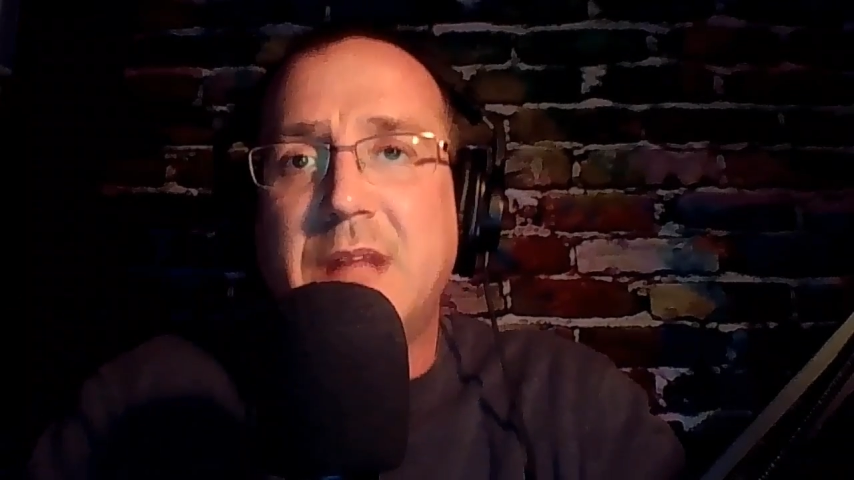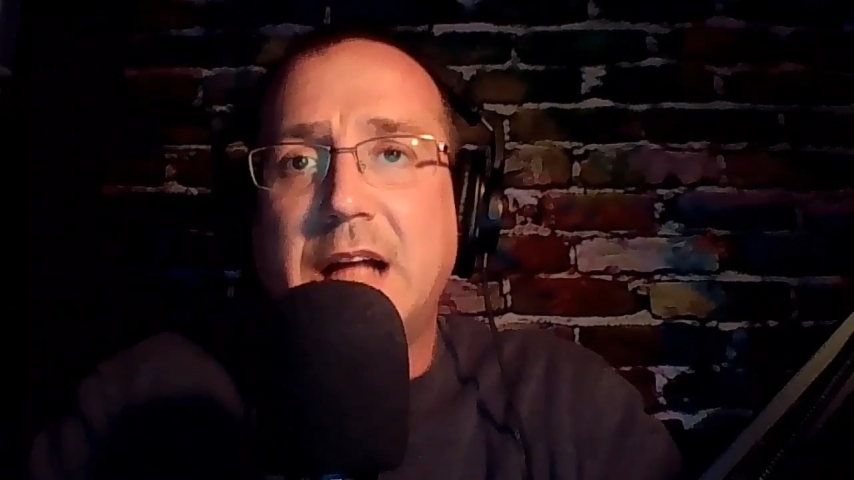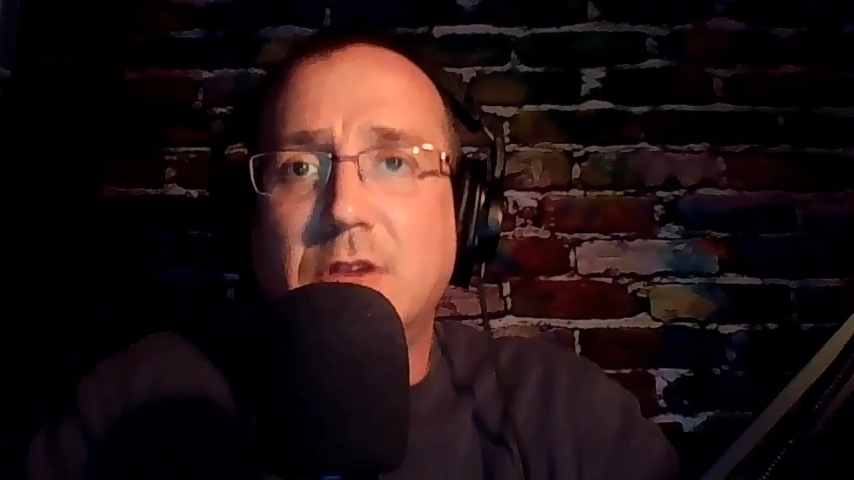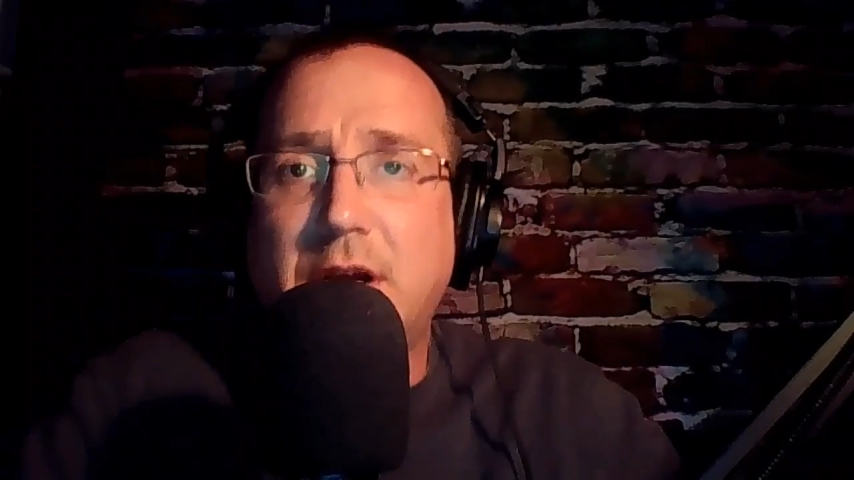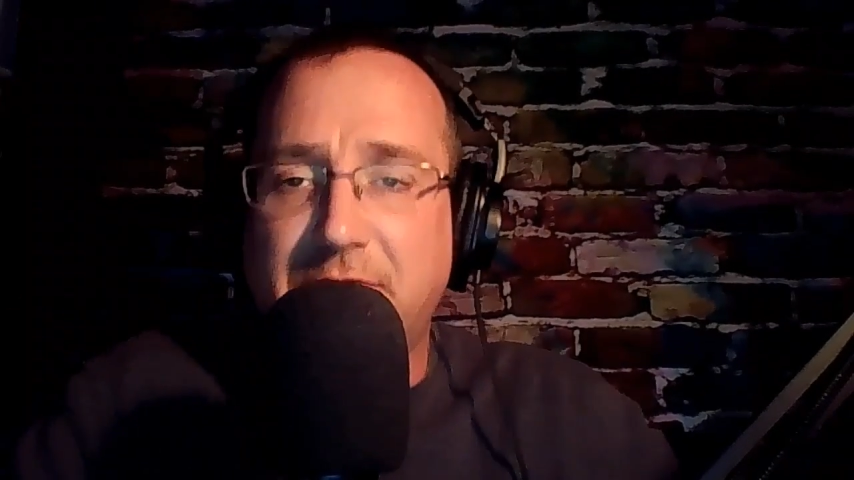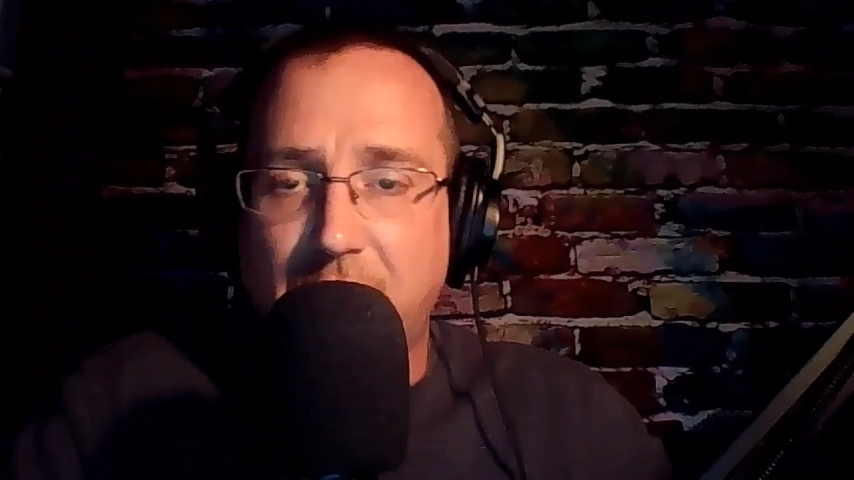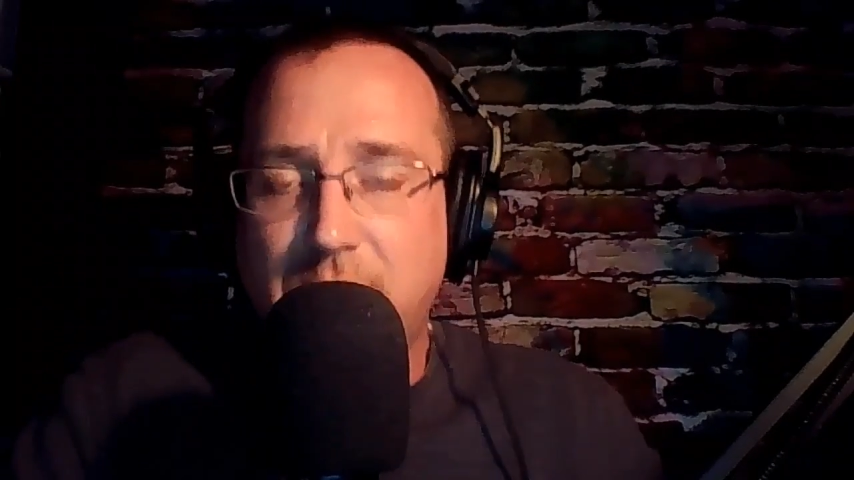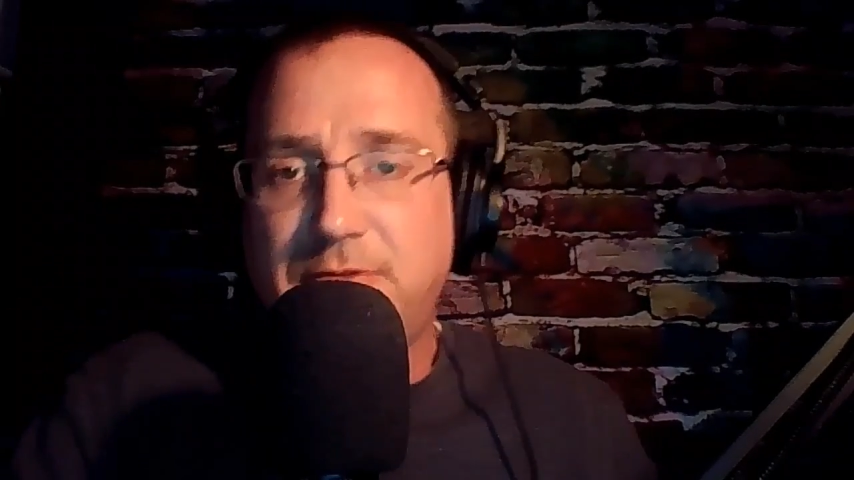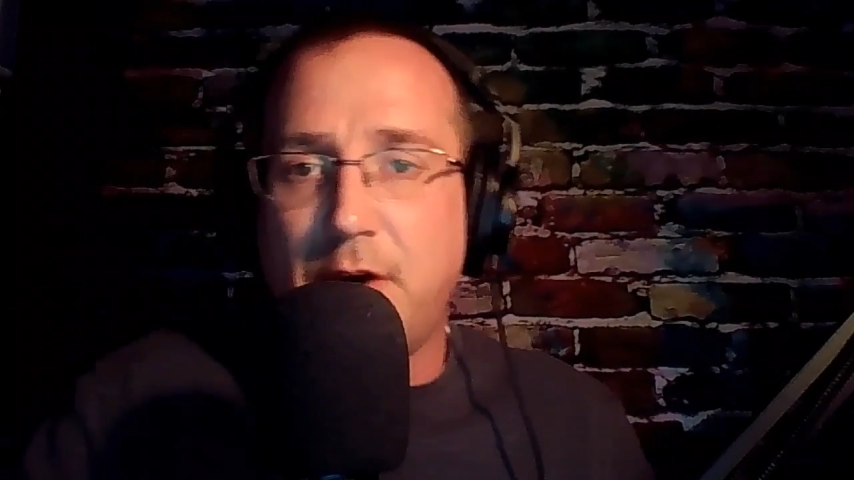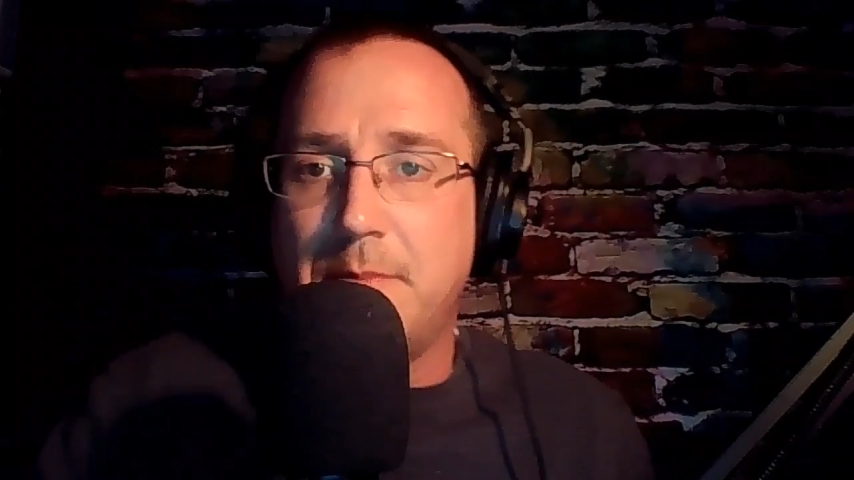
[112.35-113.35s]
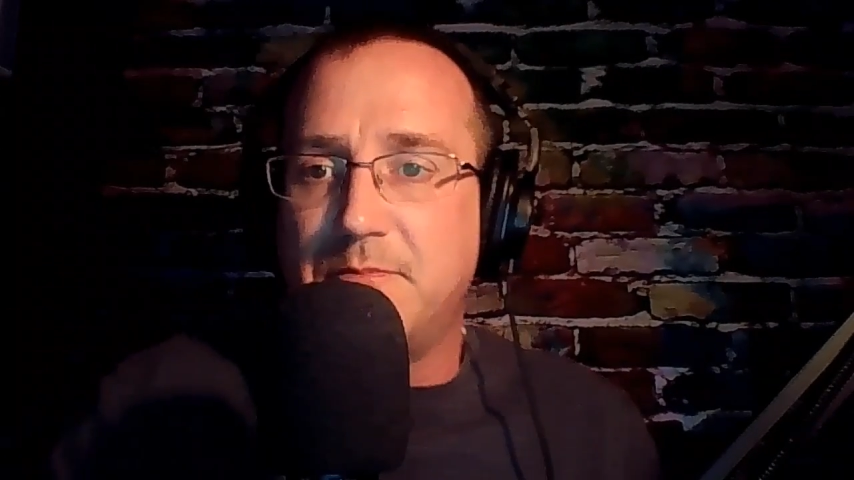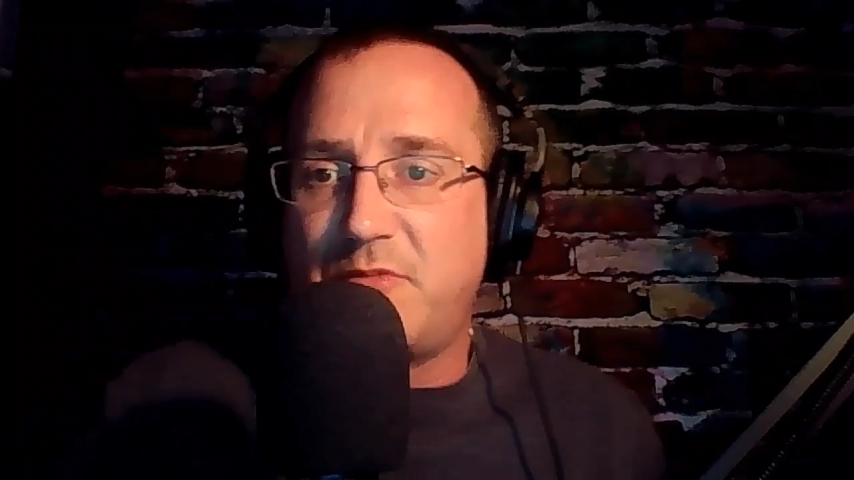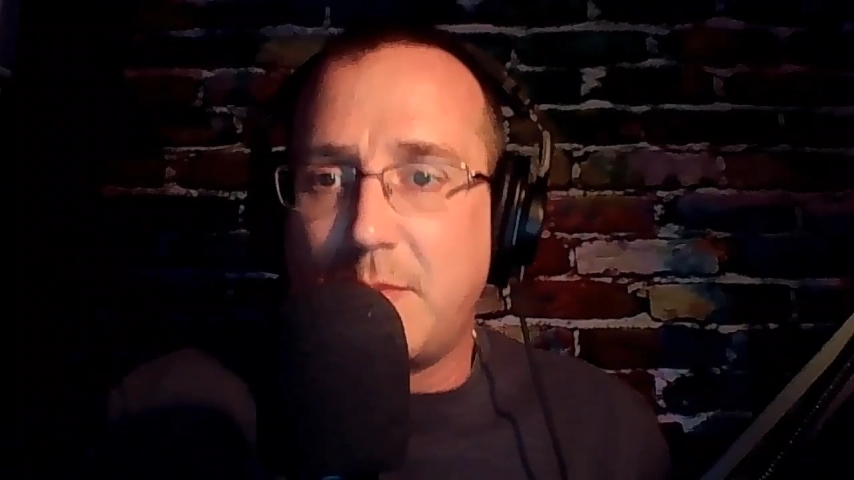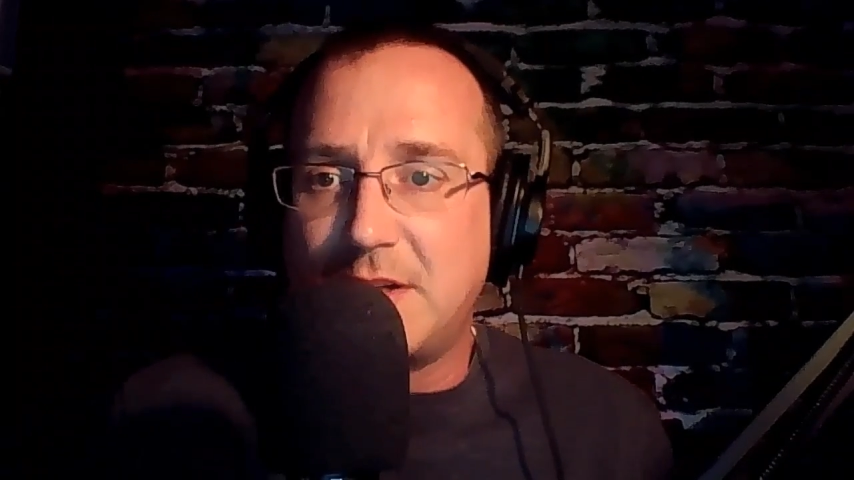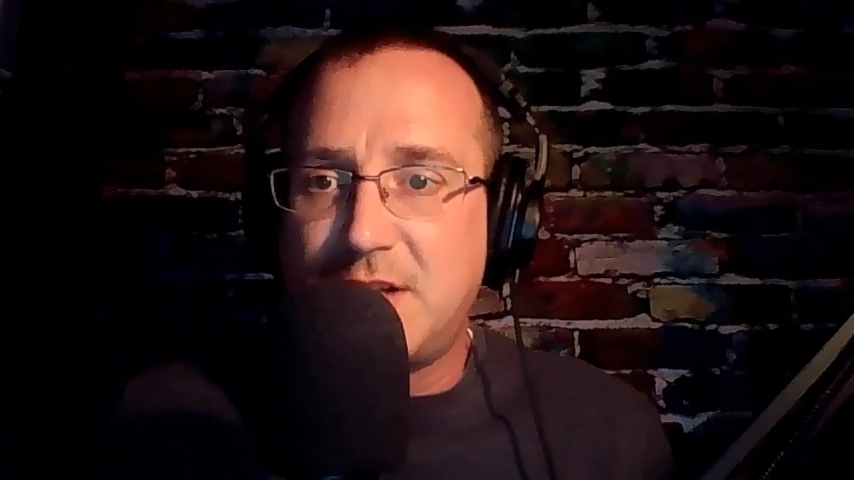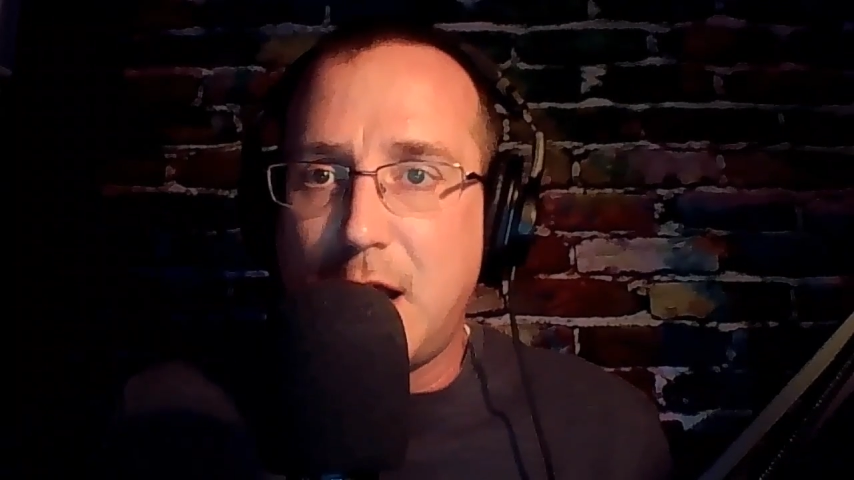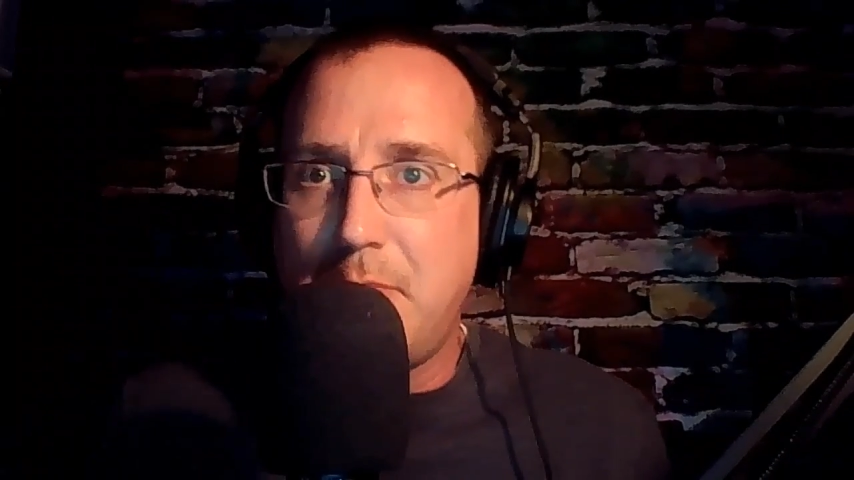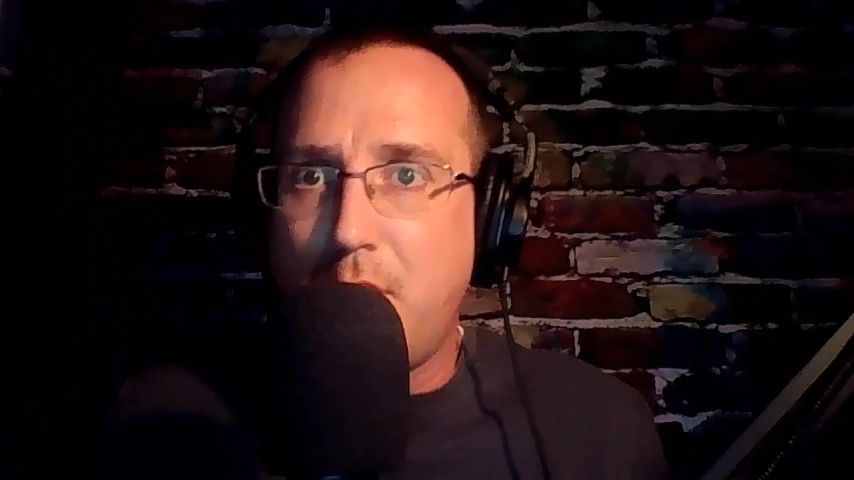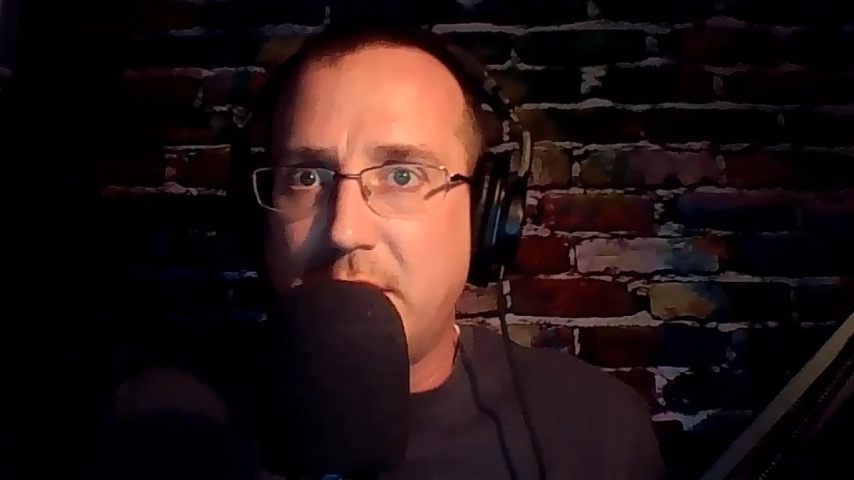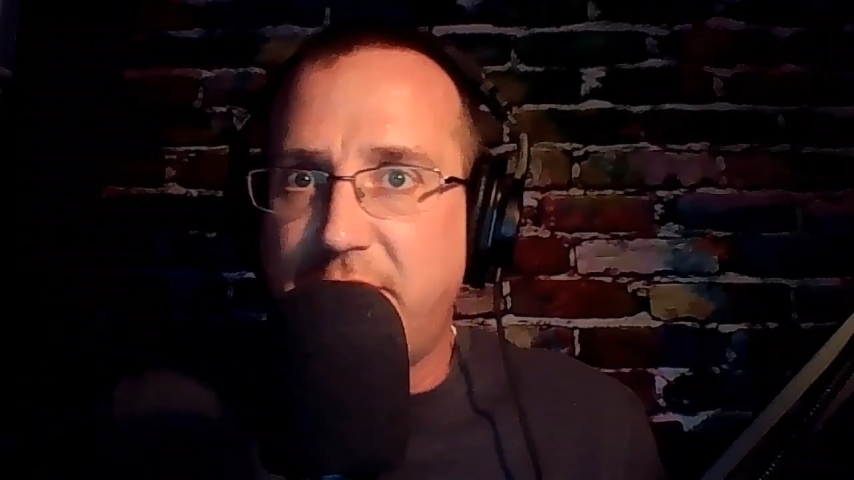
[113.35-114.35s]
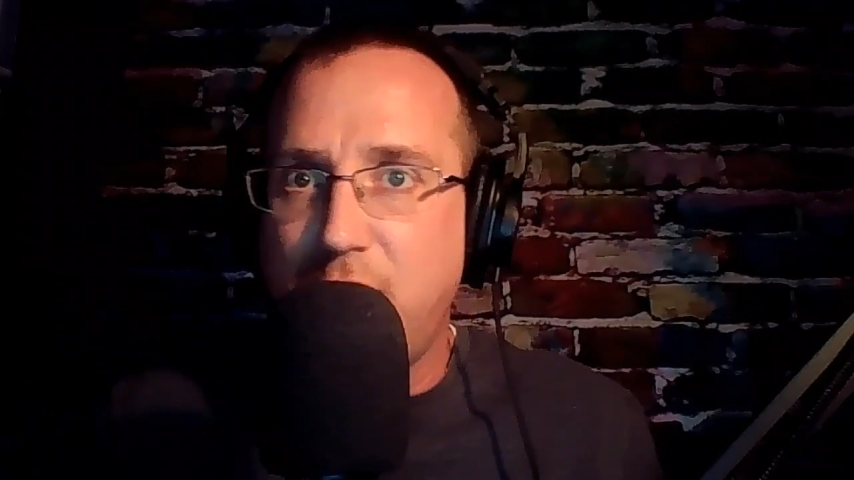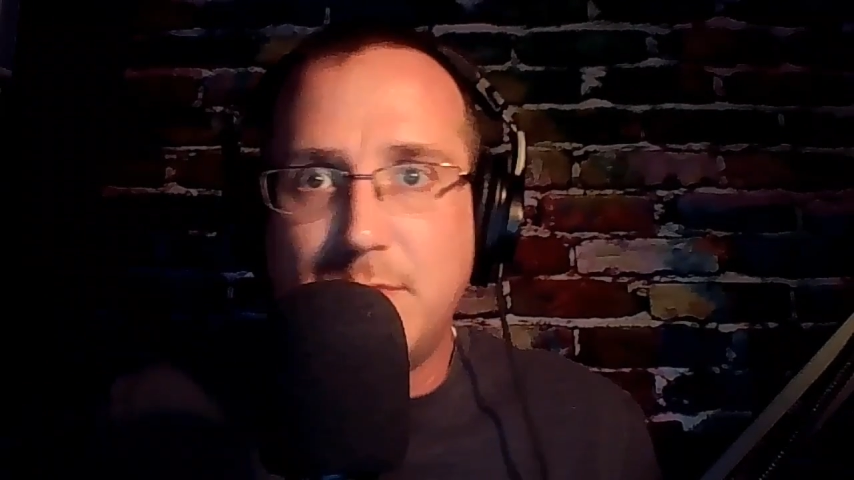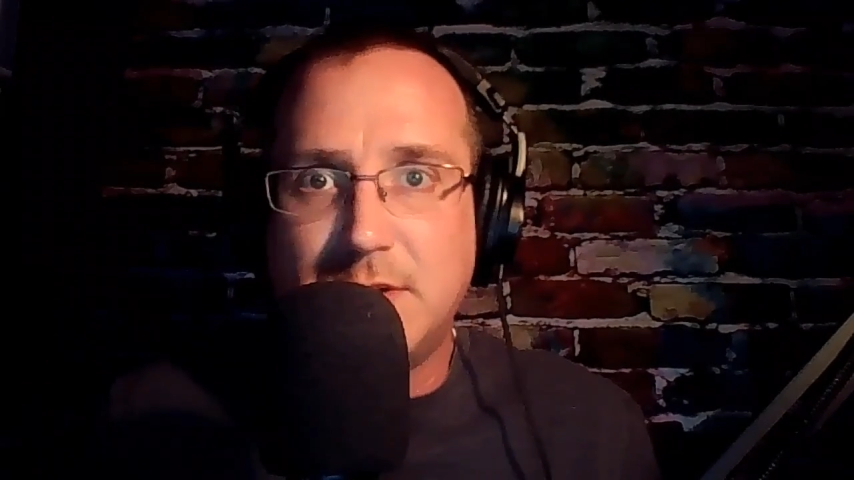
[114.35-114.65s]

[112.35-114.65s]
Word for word: And look at folks, from, from the standpoint of human